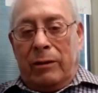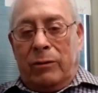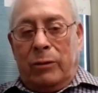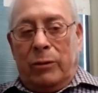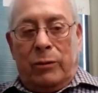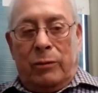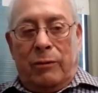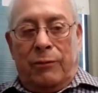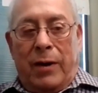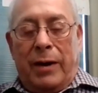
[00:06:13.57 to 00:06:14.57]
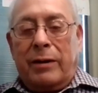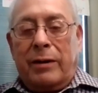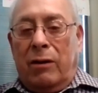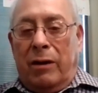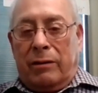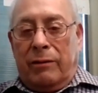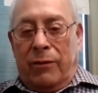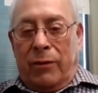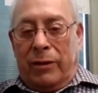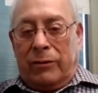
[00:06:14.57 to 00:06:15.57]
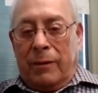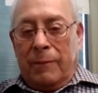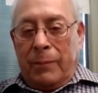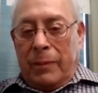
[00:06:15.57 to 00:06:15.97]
to find a collective voice.